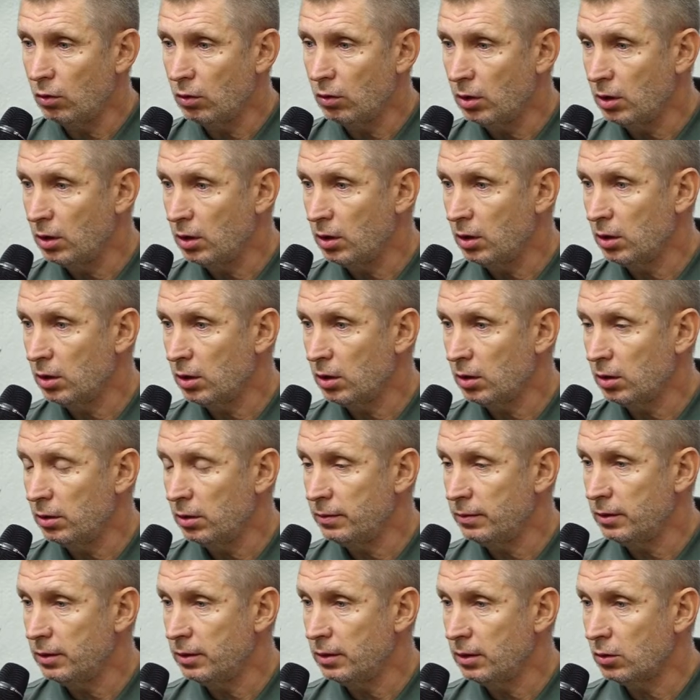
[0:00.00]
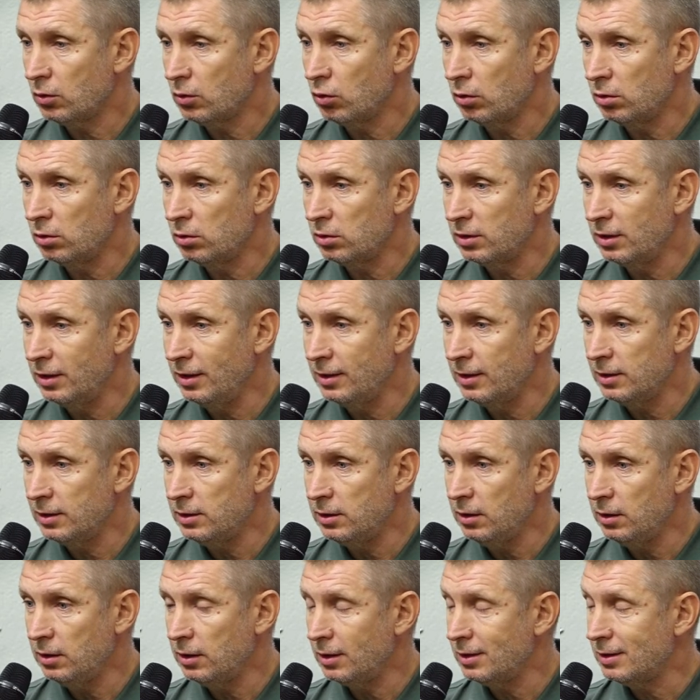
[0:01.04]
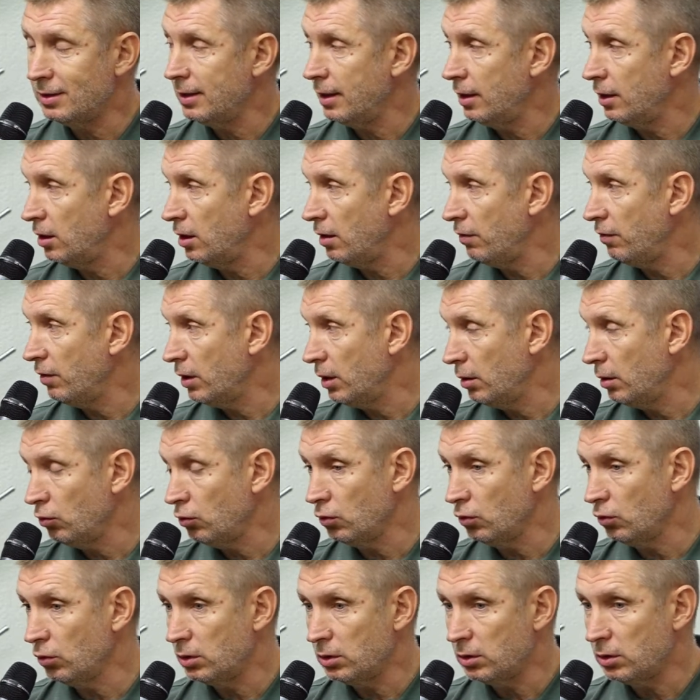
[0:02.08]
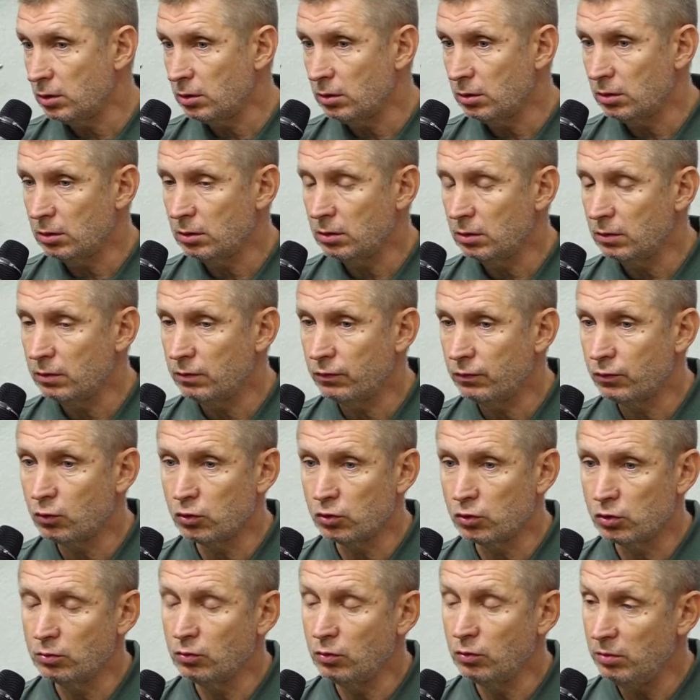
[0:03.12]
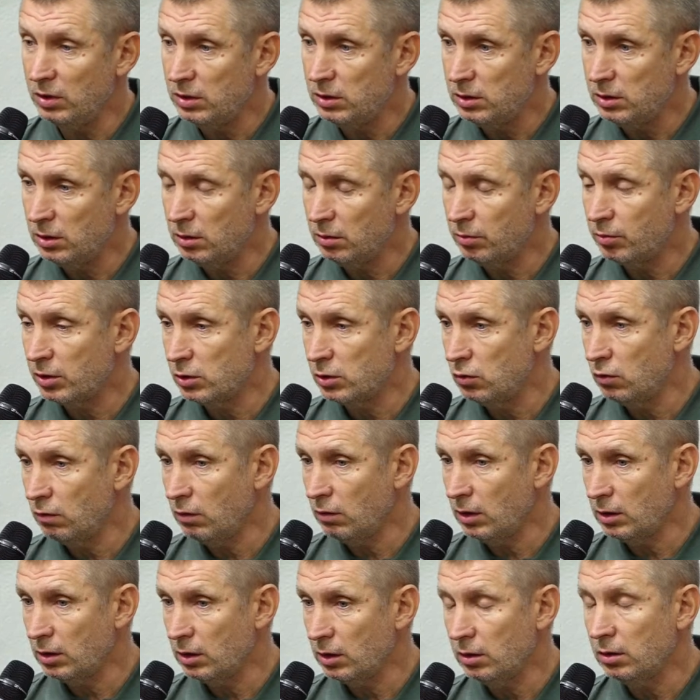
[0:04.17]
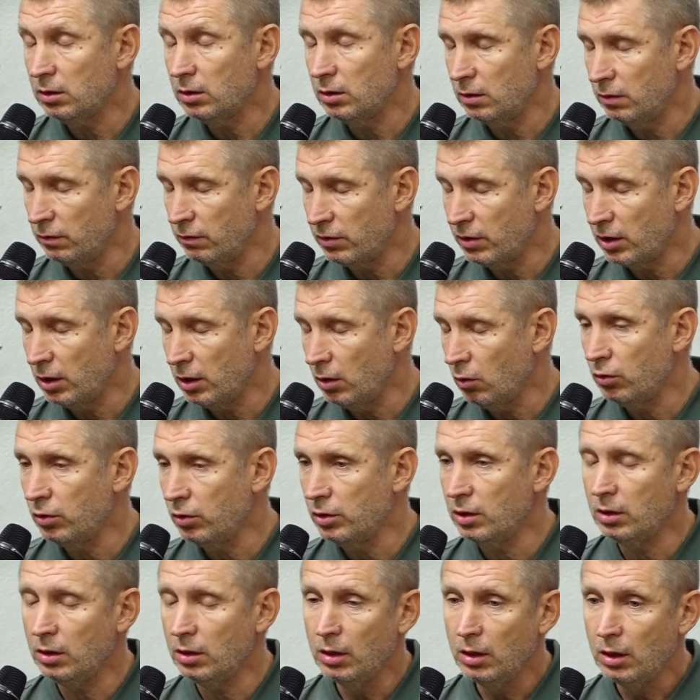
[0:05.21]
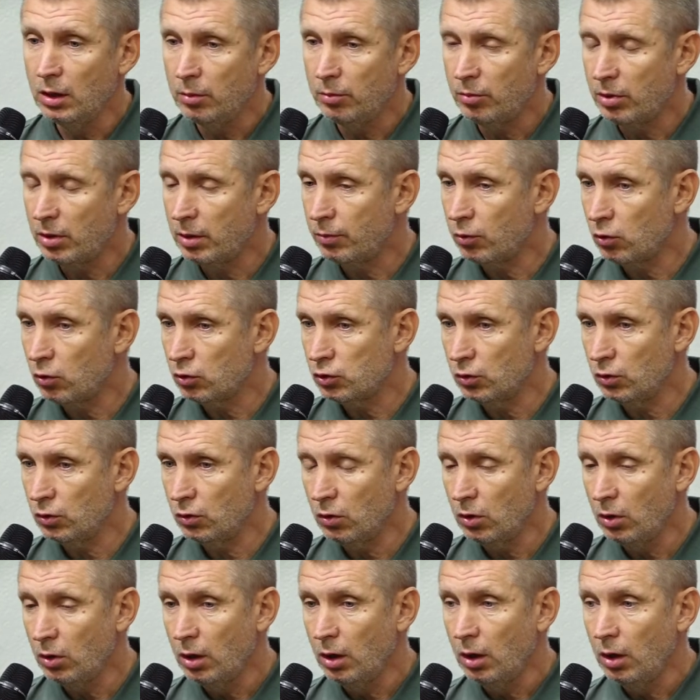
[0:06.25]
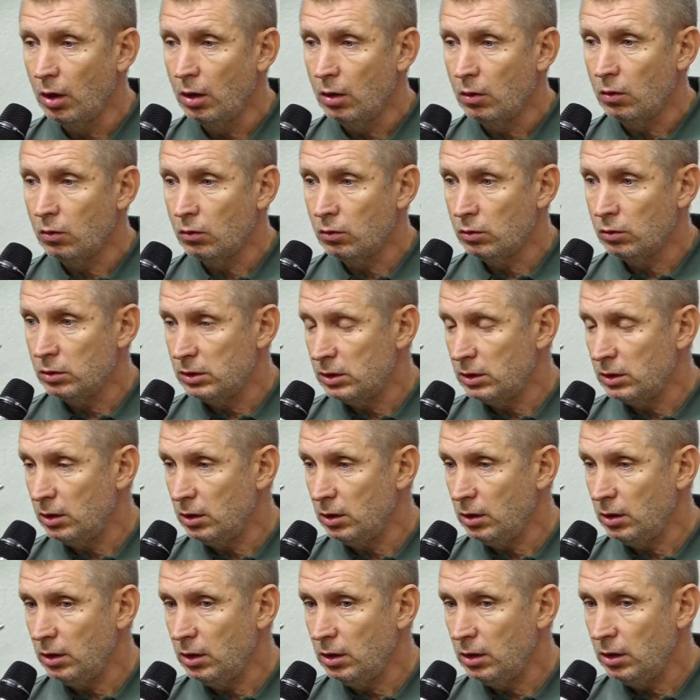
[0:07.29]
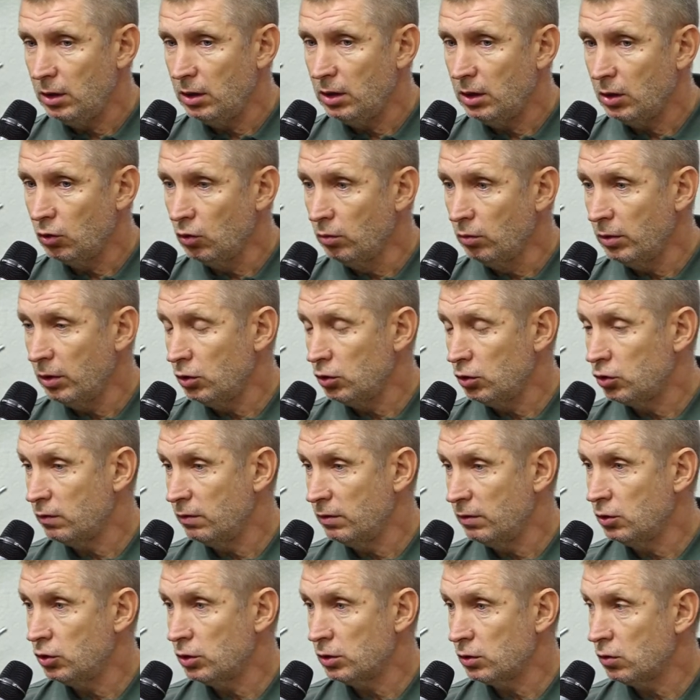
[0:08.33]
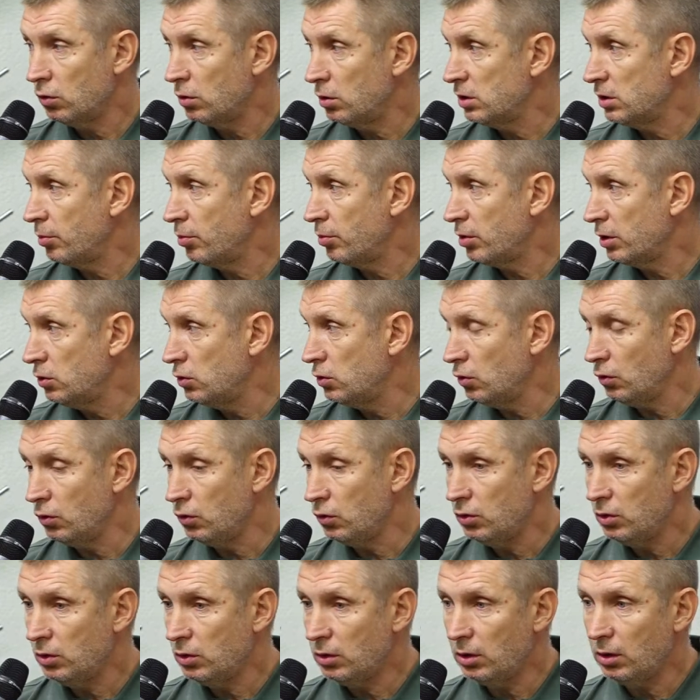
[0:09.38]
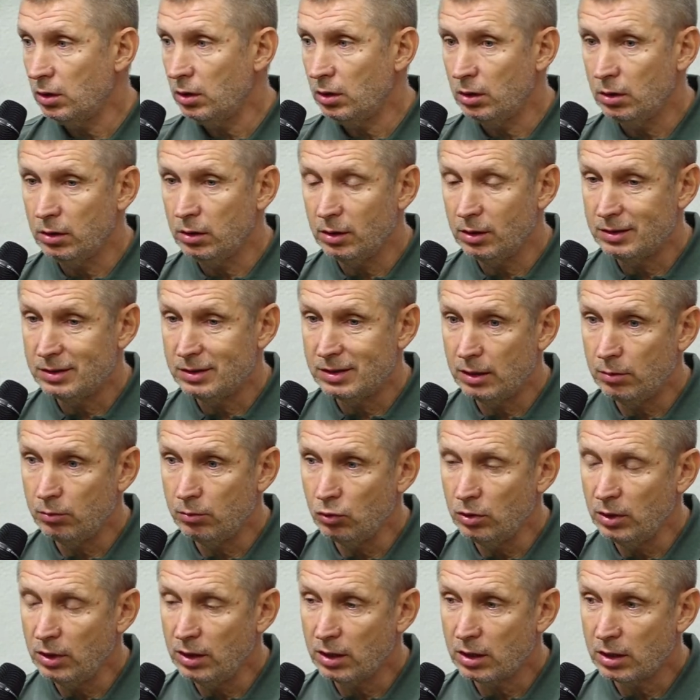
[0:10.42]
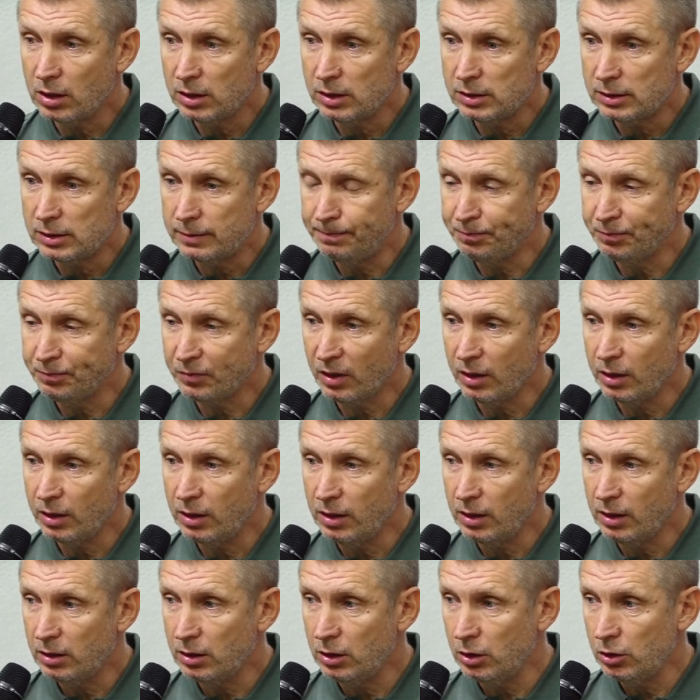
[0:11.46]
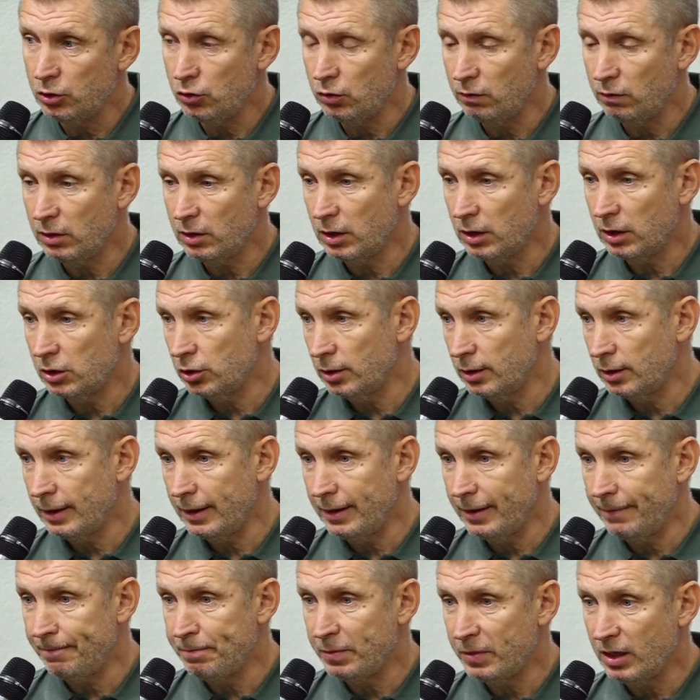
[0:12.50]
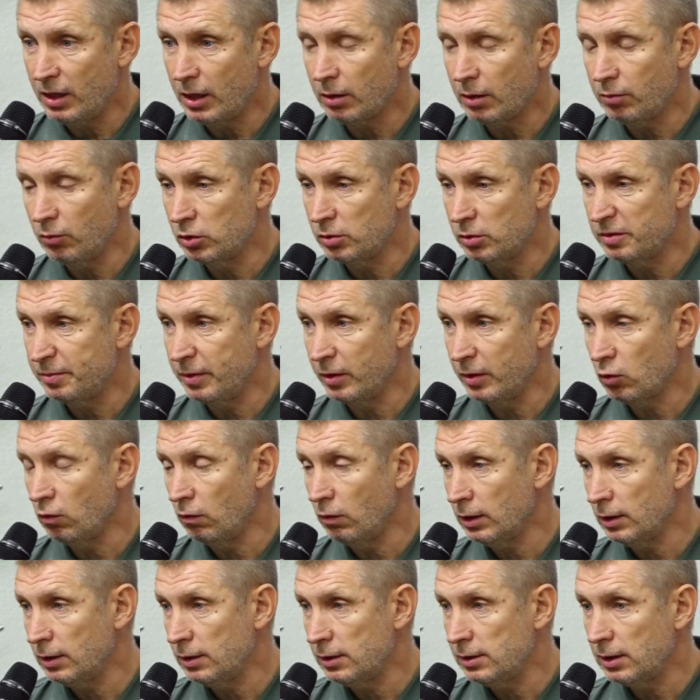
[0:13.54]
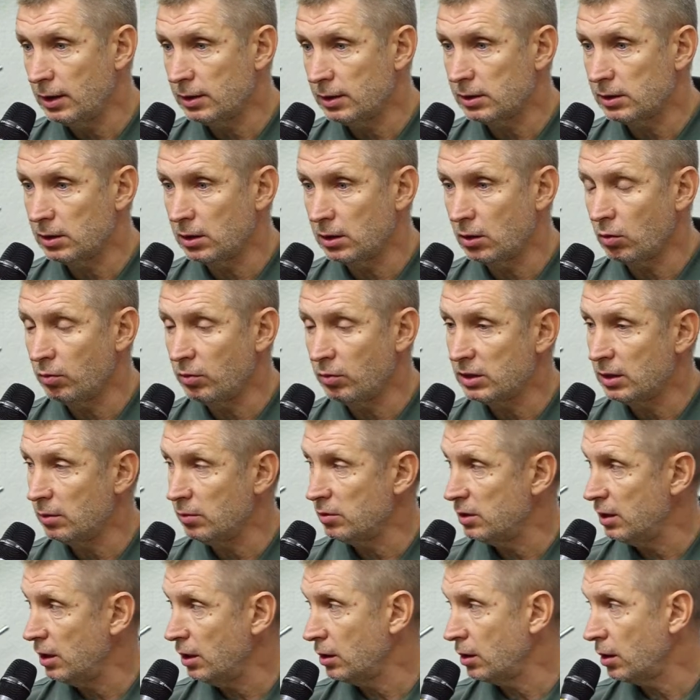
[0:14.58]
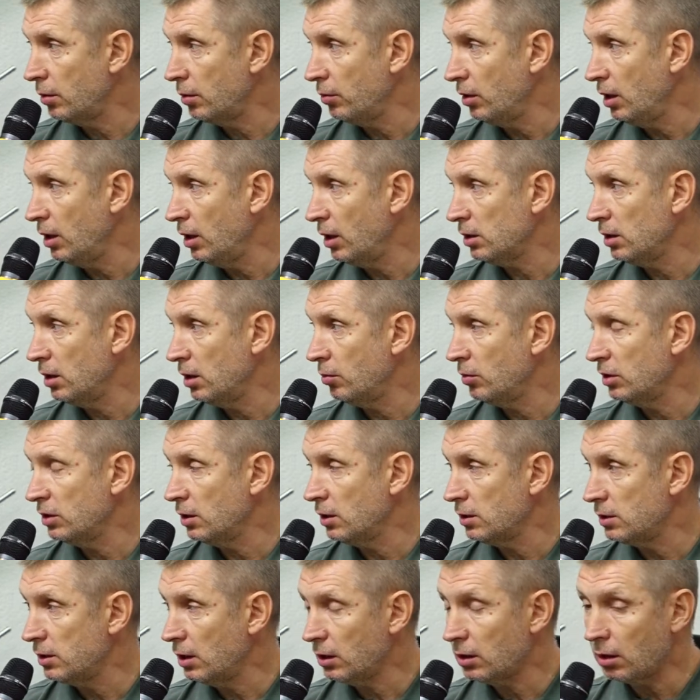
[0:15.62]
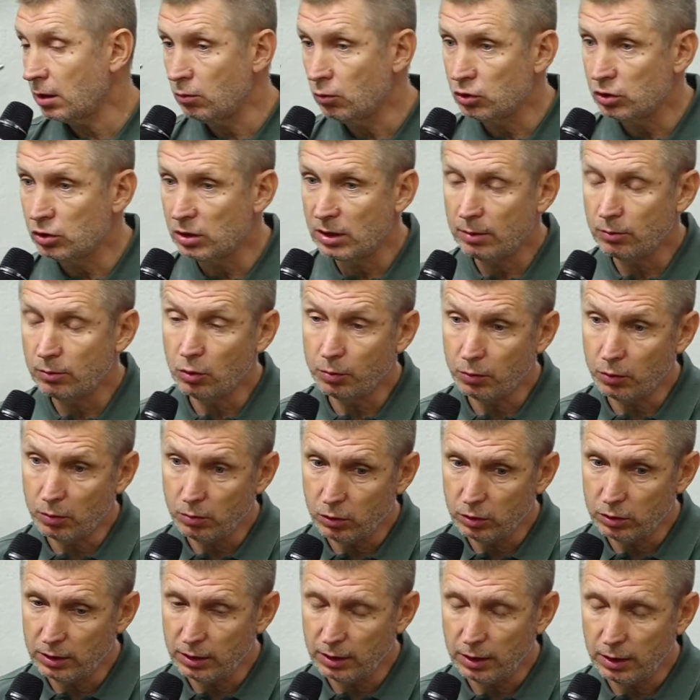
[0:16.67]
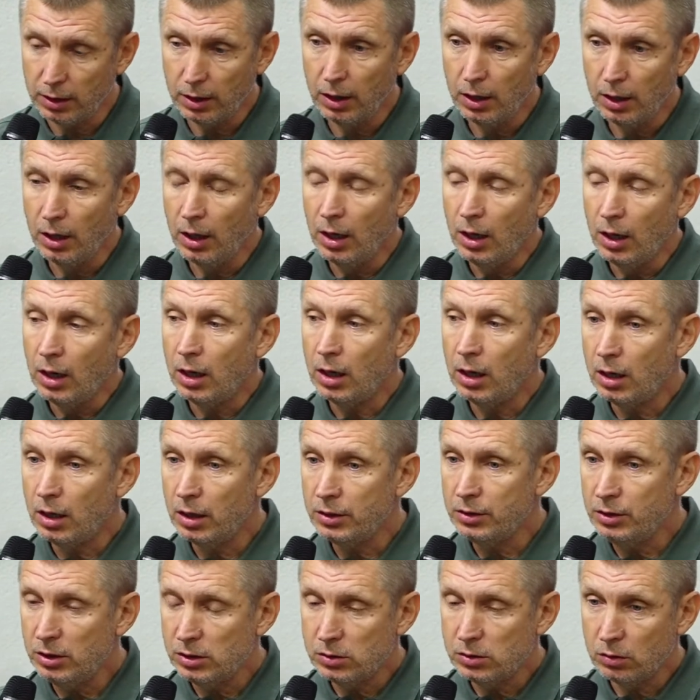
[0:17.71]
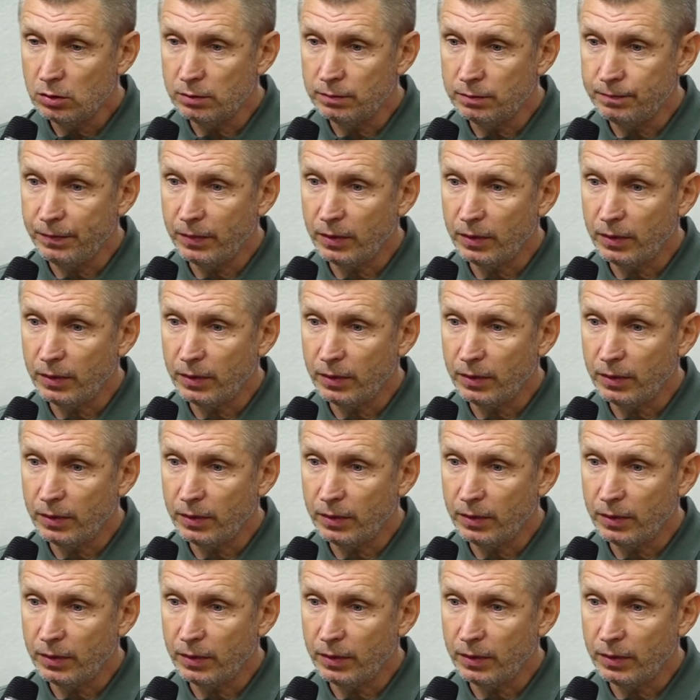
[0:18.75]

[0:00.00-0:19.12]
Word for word: on creating the coordinational centers that will be in each uh, region, work in each region. And I think pretty soon they'll start operation. And this will be, as you say, how we can communicate with the civil sector, with civil society, how they can help.